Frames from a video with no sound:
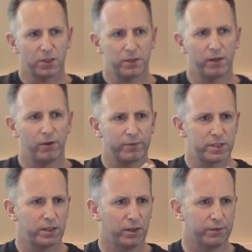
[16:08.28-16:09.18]
So they're
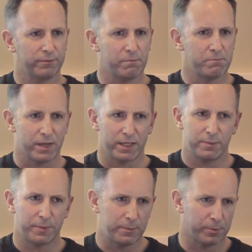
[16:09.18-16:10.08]
obviously on
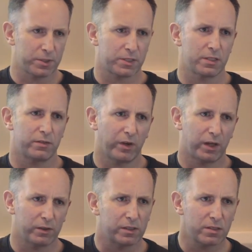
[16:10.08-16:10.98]
many people's
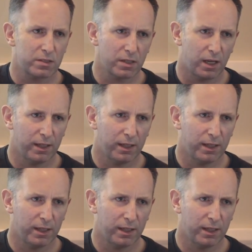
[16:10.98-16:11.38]
disavow lists,